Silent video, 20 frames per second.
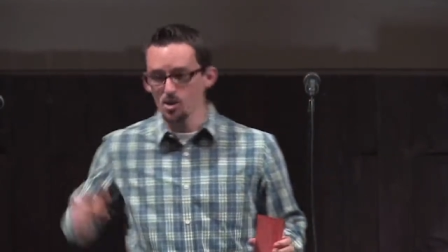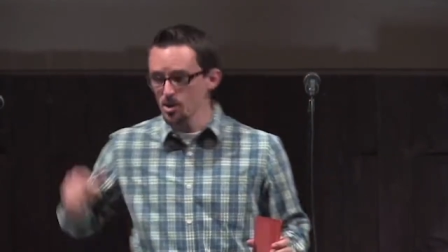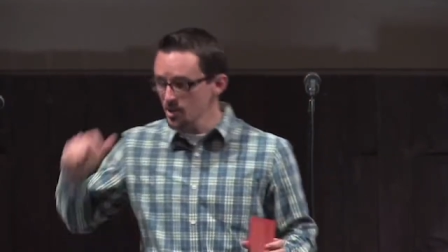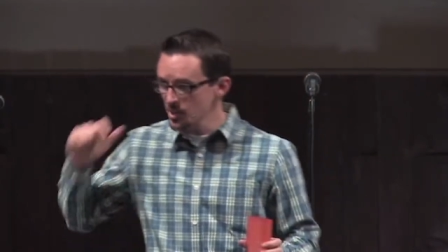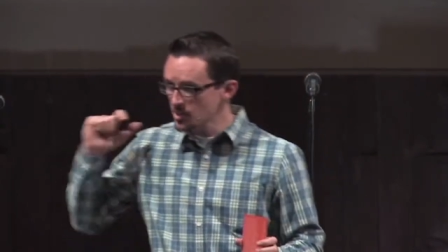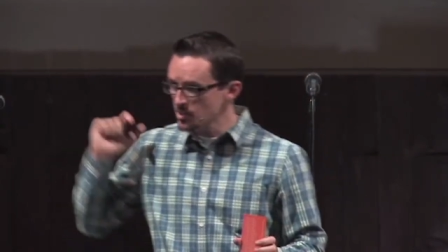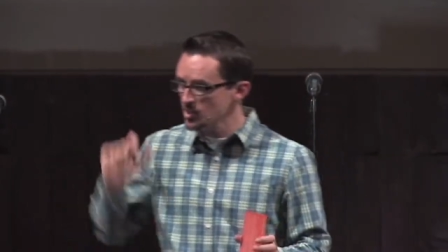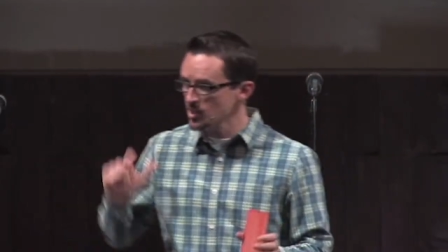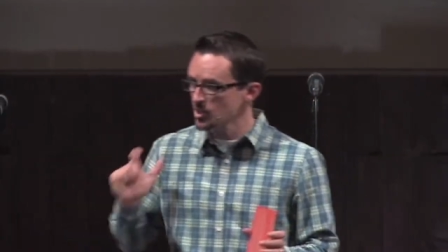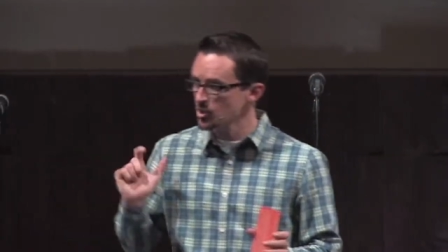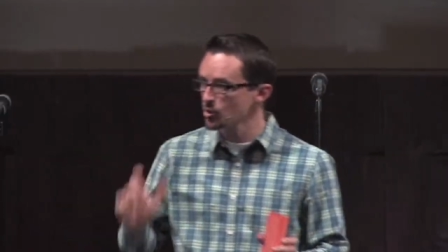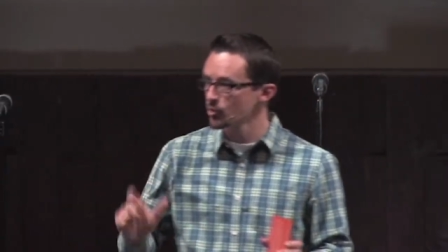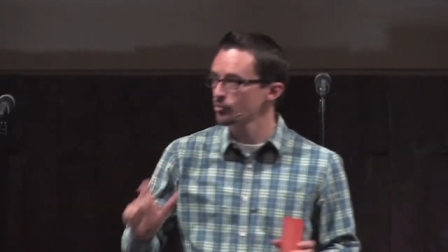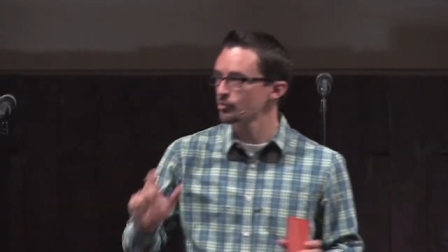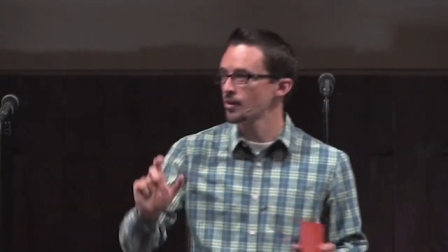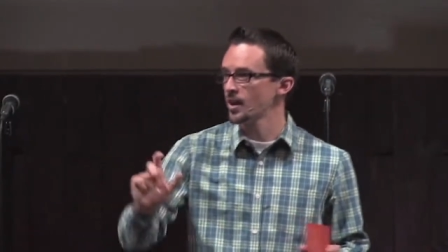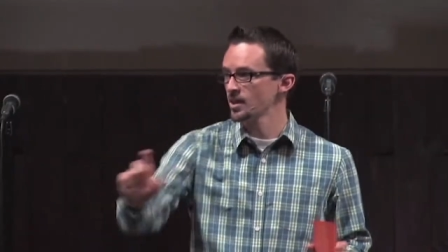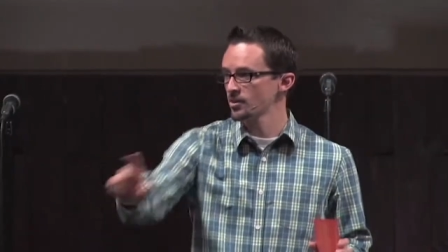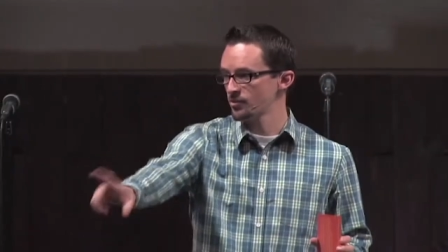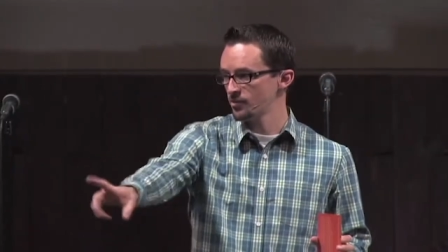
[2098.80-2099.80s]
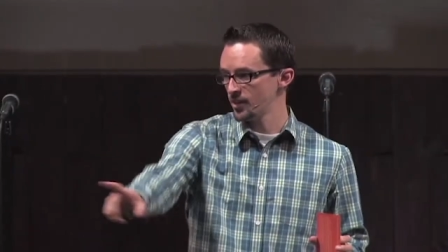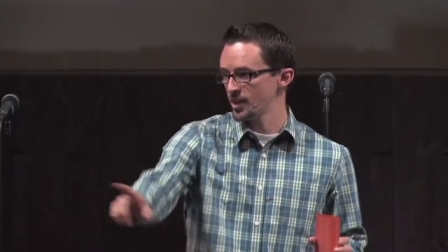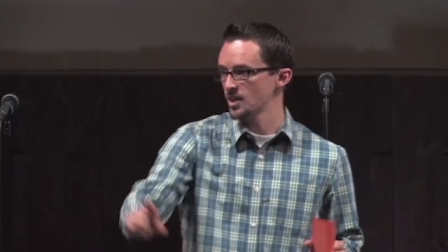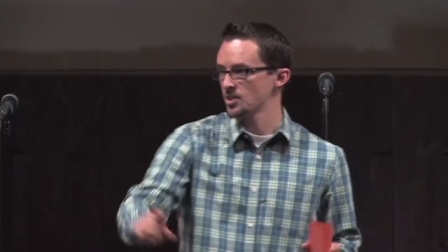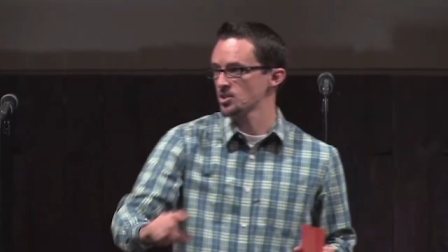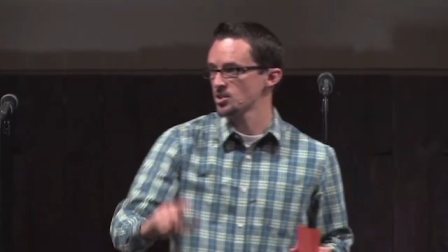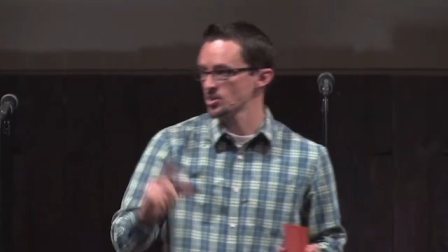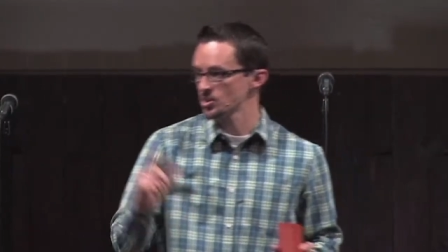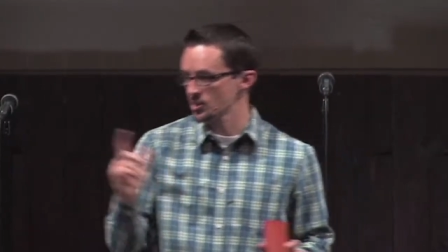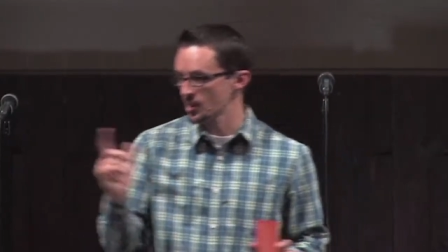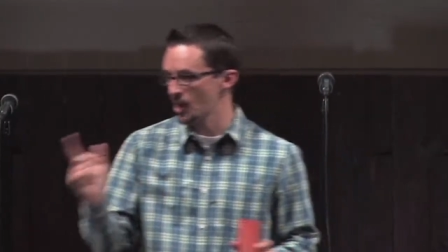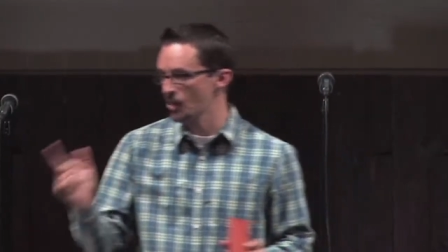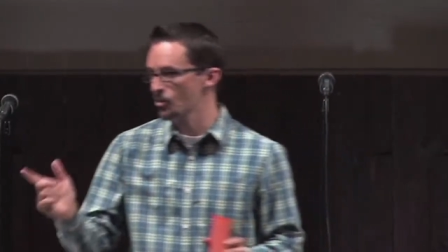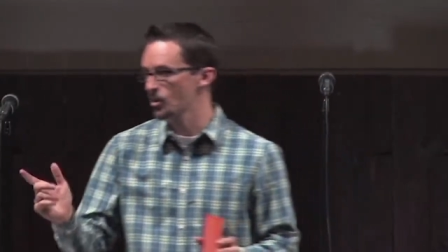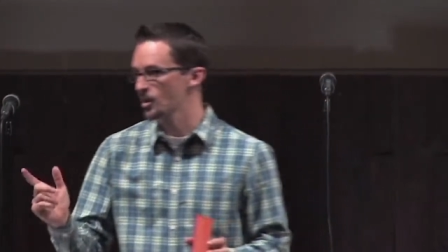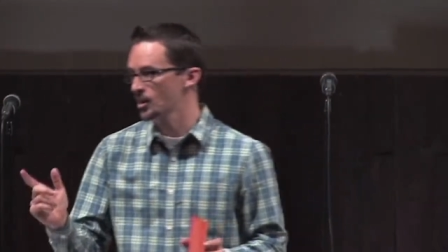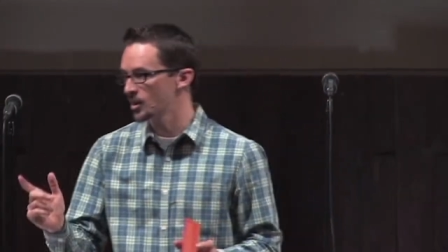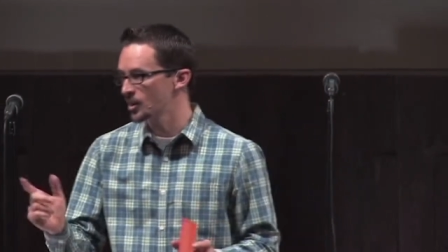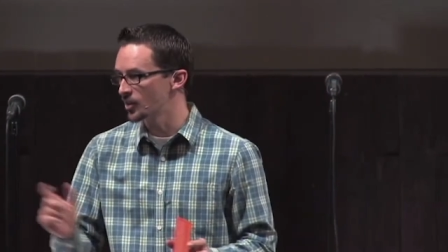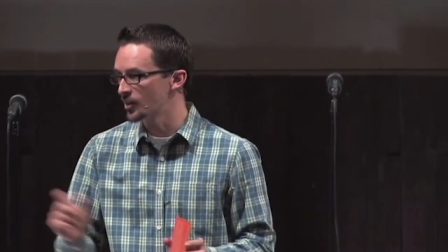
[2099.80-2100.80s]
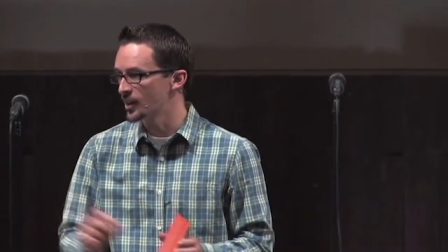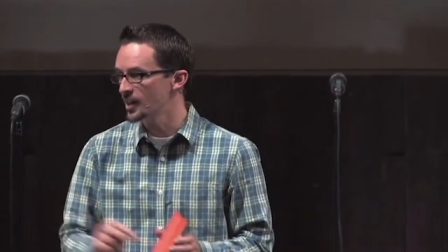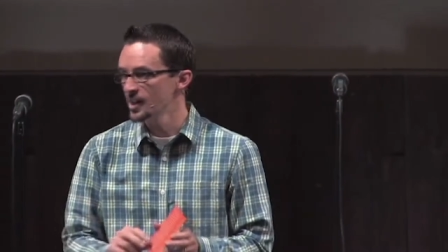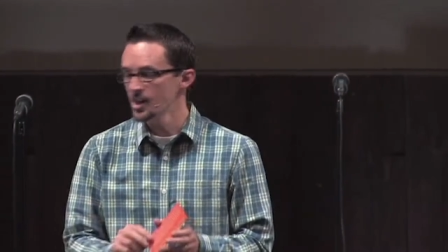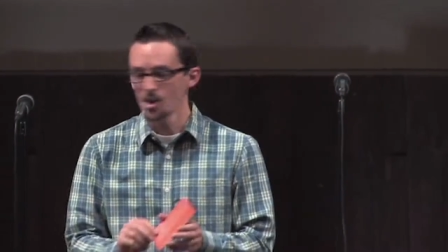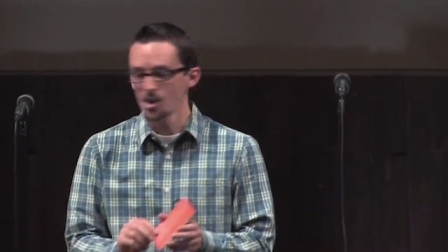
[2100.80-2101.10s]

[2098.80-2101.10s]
are we going to see your faith finish? This is how we're going to do it.